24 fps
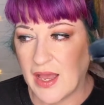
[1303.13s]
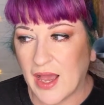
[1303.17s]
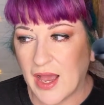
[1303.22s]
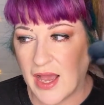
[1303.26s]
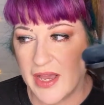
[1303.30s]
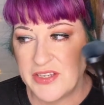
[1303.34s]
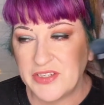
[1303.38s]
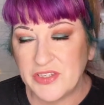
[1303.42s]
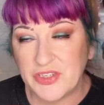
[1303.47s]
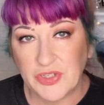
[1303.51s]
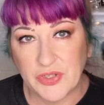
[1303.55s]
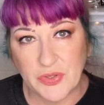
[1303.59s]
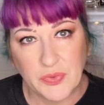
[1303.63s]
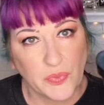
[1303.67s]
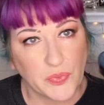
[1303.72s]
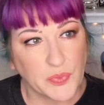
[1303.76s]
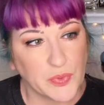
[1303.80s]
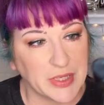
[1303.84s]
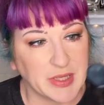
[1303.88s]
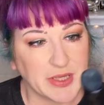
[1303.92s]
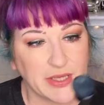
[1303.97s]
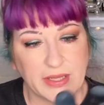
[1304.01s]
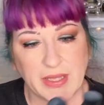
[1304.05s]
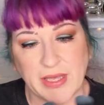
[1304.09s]
I do
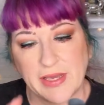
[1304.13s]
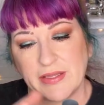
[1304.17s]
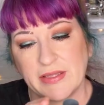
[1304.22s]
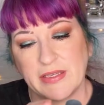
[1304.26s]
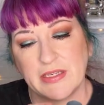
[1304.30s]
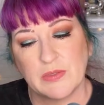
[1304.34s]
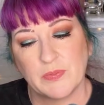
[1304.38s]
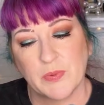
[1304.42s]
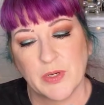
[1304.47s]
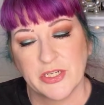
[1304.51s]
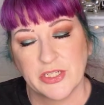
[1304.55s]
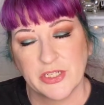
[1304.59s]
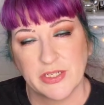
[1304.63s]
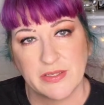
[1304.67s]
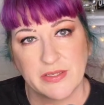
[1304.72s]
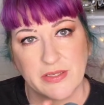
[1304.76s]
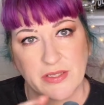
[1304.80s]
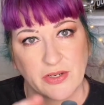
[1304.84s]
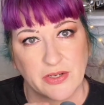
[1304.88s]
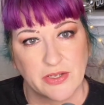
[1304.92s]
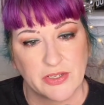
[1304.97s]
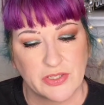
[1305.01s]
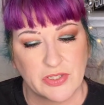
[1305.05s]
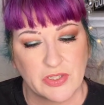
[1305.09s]
really like these brushes.
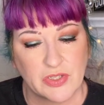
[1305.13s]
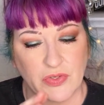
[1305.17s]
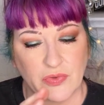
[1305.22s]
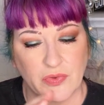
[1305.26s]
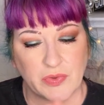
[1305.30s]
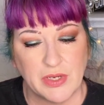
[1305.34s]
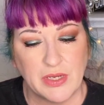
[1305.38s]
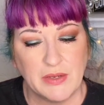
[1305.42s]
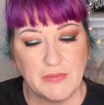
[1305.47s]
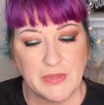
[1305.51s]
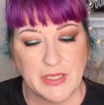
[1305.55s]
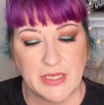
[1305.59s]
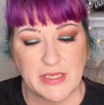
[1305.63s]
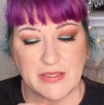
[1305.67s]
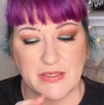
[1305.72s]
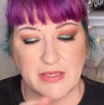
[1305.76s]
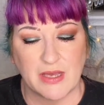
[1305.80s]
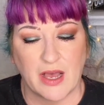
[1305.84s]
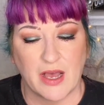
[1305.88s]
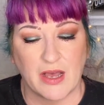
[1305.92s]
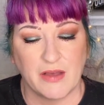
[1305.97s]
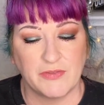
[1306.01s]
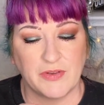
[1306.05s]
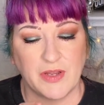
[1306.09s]
They're extremely
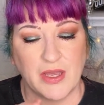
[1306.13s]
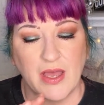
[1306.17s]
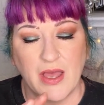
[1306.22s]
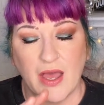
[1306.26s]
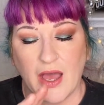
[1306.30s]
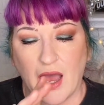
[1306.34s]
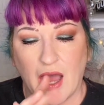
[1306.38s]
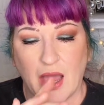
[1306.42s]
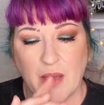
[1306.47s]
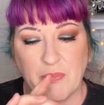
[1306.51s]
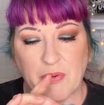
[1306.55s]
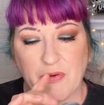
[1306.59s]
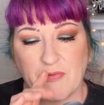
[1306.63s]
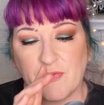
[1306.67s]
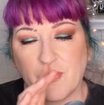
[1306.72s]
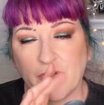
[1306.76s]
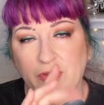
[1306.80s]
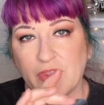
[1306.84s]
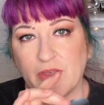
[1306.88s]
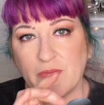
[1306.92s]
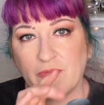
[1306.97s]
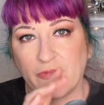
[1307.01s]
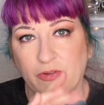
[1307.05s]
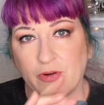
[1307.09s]
soft. I prefer
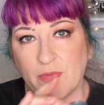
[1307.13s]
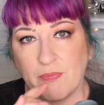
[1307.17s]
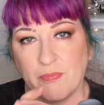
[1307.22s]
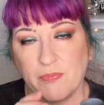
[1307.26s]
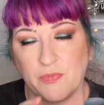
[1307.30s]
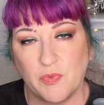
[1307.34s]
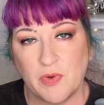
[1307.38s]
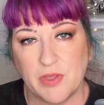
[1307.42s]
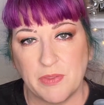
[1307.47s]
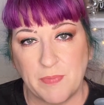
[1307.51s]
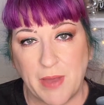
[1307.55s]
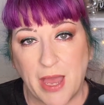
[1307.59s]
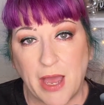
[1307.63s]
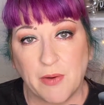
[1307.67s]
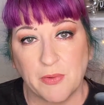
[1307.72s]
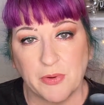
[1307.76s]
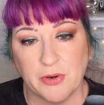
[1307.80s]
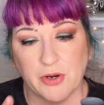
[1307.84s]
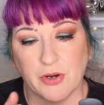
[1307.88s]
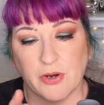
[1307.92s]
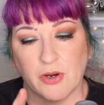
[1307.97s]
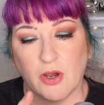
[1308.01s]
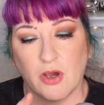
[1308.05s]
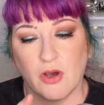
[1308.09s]
them with
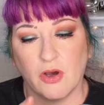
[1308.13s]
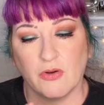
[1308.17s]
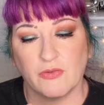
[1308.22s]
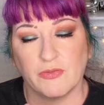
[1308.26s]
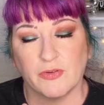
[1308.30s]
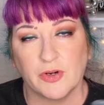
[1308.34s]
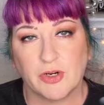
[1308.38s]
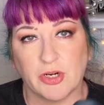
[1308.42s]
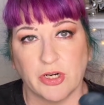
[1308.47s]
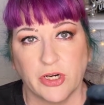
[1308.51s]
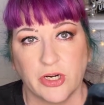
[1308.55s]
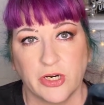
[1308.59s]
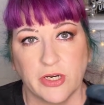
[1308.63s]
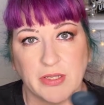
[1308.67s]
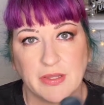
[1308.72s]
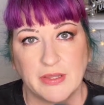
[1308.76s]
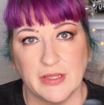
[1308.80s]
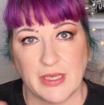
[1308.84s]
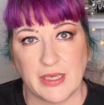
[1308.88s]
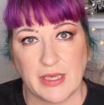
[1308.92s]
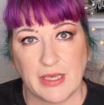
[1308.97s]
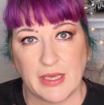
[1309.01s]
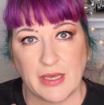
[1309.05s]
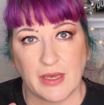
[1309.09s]
powder over
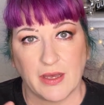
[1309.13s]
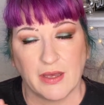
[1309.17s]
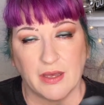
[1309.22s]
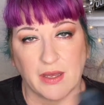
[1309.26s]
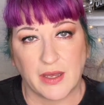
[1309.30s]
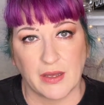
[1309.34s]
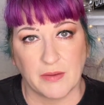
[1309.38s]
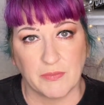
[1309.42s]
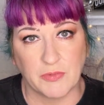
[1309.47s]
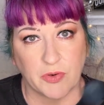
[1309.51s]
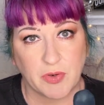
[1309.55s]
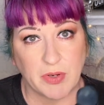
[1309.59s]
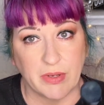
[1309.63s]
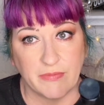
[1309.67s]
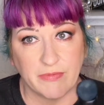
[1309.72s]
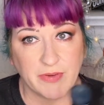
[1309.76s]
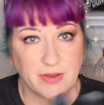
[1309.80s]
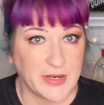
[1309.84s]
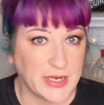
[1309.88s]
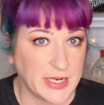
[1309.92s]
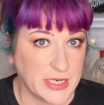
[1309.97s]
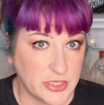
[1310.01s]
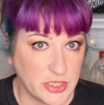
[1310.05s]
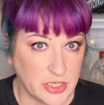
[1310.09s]
the cream
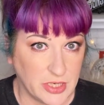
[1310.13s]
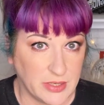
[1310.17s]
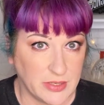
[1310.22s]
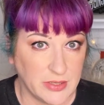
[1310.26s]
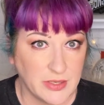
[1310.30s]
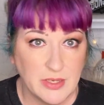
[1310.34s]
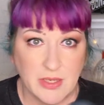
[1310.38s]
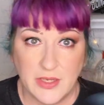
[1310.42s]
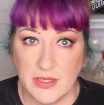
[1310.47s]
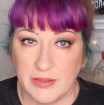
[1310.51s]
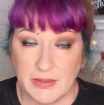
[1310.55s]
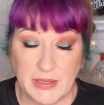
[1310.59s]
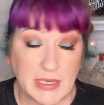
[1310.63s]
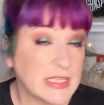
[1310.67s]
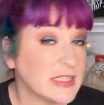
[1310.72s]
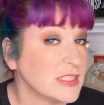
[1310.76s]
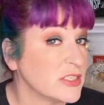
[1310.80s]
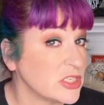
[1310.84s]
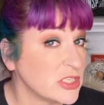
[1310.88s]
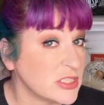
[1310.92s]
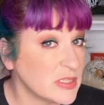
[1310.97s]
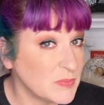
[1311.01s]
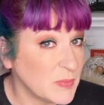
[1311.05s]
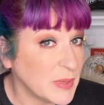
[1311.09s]
foundation. That's
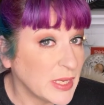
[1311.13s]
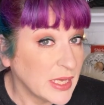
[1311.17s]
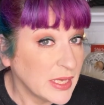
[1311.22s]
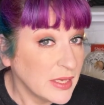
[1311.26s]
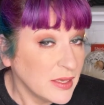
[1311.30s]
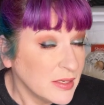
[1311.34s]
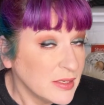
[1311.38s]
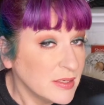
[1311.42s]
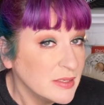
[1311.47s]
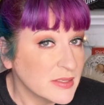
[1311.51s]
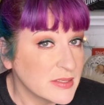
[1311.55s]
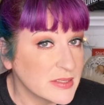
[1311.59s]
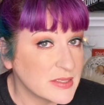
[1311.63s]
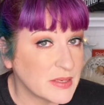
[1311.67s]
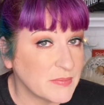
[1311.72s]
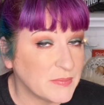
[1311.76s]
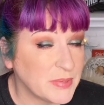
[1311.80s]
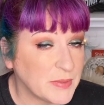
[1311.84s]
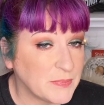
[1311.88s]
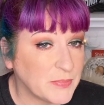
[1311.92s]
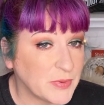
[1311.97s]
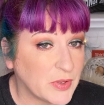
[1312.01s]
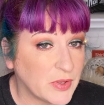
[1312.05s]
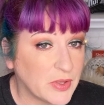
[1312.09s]
just me. Some
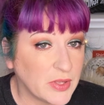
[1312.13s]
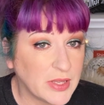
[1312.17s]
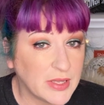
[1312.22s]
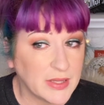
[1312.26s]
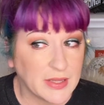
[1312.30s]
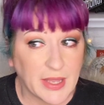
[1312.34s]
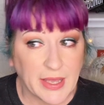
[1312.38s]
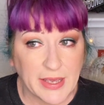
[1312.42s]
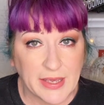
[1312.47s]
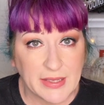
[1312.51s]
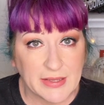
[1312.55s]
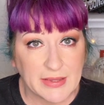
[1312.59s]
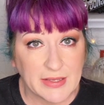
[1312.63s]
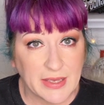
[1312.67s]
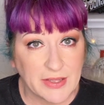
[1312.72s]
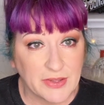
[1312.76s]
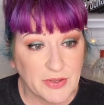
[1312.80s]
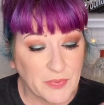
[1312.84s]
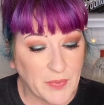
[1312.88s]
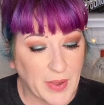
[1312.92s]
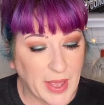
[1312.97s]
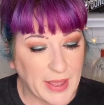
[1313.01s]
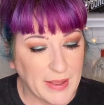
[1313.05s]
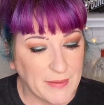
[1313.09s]
people like it the
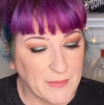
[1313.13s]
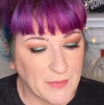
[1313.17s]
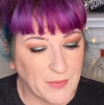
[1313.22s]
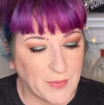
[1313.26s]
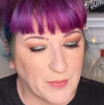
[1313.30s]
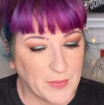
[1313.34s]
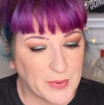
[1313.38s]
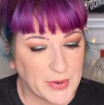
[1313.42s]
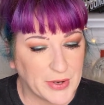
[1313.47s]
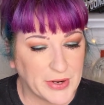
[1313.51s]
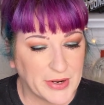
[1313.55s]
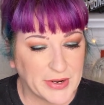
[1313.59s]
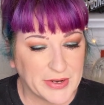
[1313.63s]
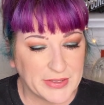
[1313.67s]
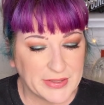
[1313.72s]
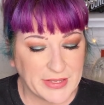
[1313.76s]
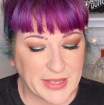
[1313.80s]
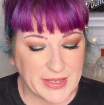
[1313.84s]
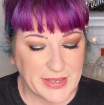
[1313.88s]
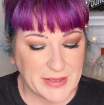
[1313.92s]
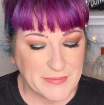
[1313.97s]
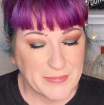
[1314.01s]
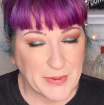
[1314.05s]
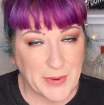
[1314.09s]
other way or
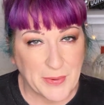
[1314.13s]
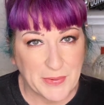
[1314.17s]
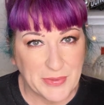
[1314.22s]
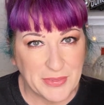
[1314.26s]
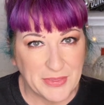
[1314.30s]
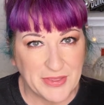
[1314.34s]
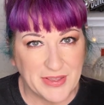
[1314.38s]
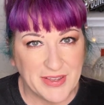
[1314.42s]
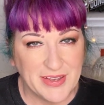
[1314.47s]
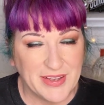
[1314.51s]
like it both.